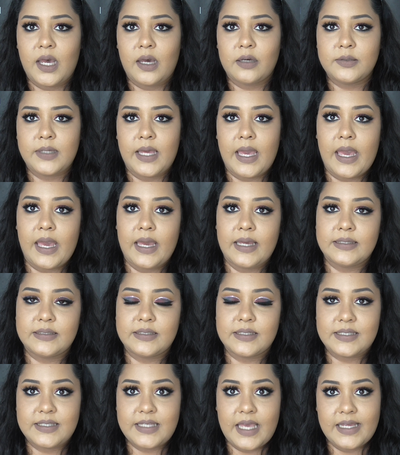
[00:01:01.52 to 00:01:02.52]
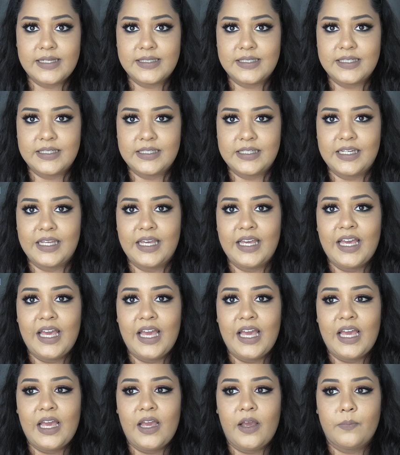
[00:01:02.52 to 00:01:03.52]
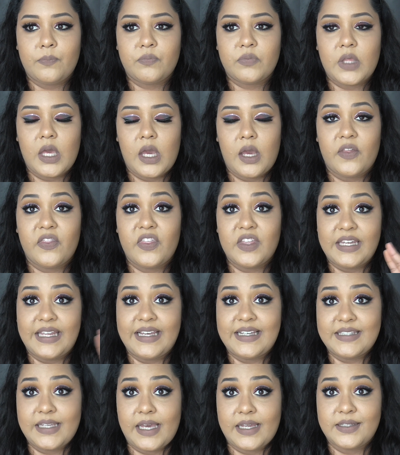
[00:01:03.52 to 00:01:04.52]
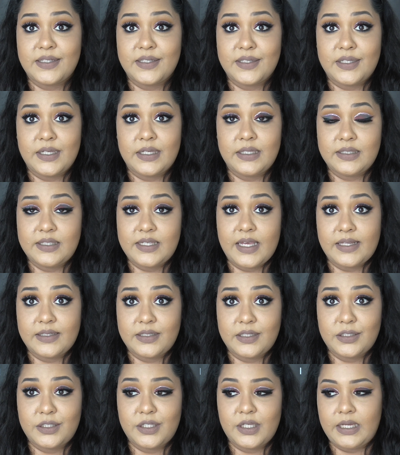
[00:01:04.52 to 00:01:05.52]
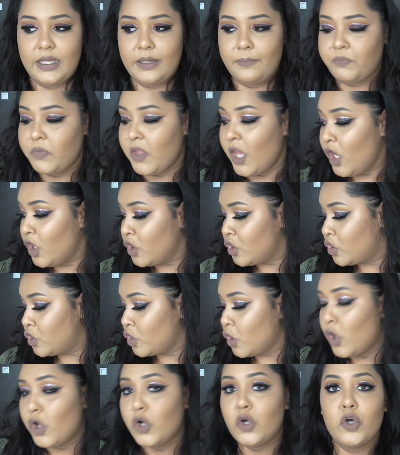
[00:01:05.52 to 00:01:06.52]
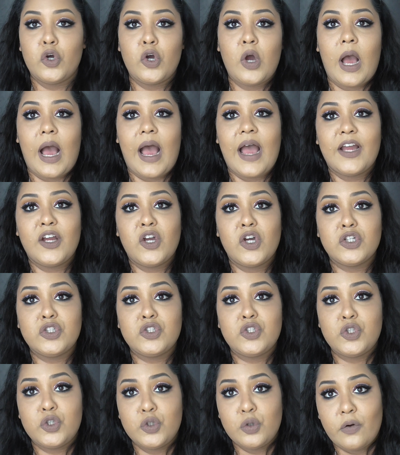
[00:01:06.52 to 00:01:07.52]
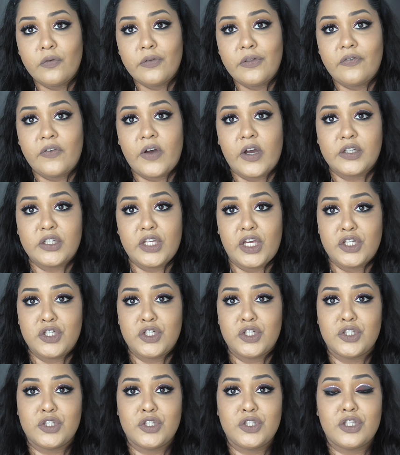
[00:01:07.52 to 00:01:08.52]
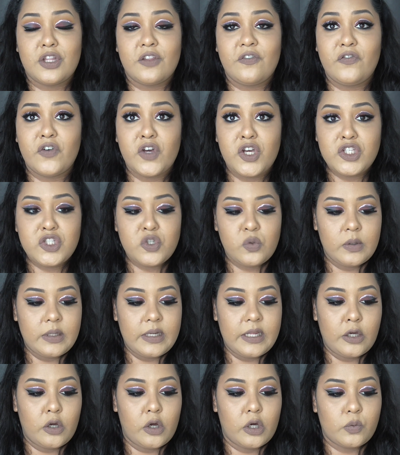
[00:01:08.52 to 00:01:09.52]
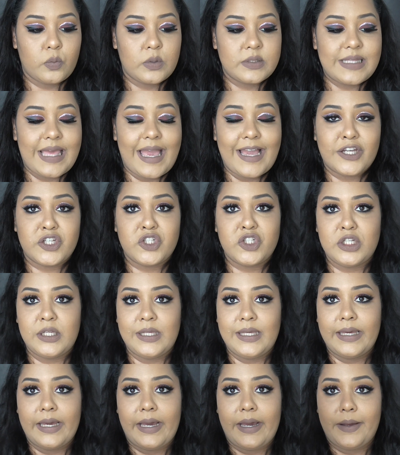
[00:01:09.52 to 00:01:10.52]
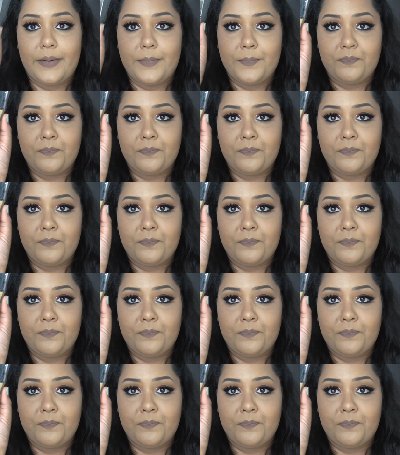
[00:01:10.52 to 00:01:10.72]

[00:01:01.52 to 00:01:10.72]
Town and Santon, the NYX Santon in Santon City. So I got 2 of the foundations. The first one I got was actually